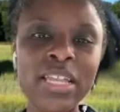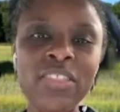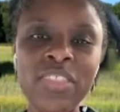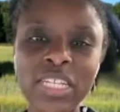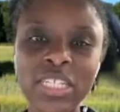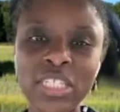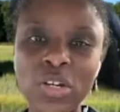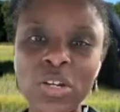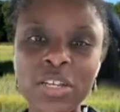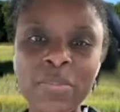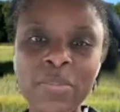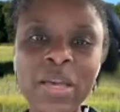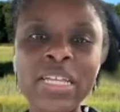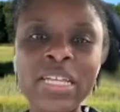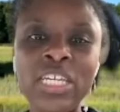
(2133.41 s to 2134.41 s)
They started
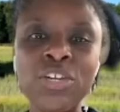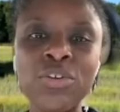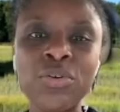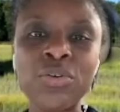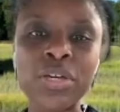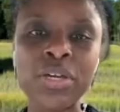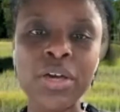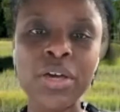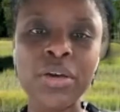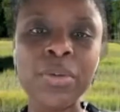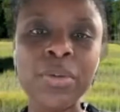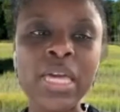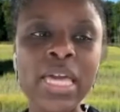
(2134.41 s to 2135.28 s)
about a year ago,